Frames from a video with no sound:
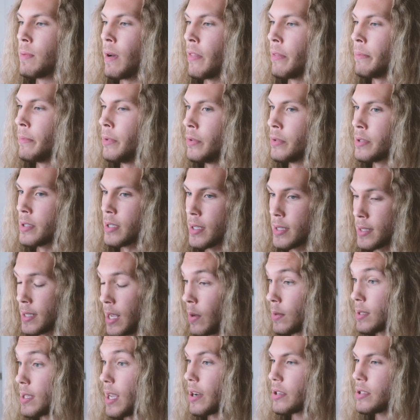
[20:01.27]
the music, because I was
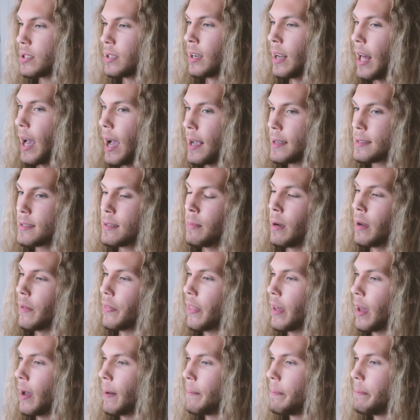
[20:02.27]
actually going to ask about
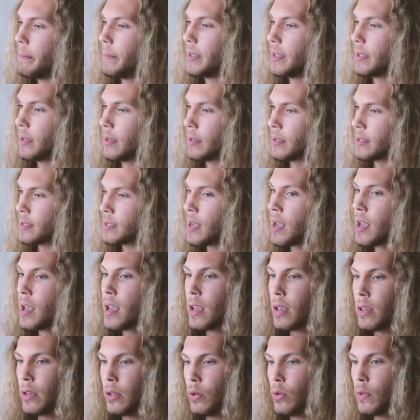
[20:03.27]
that, because
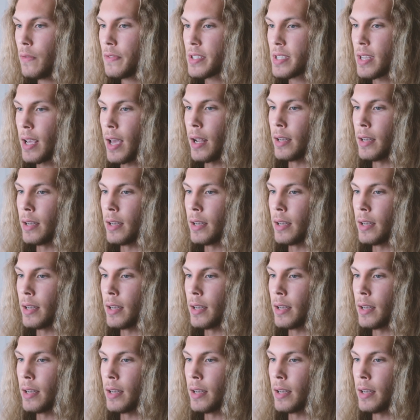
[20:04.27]
you've said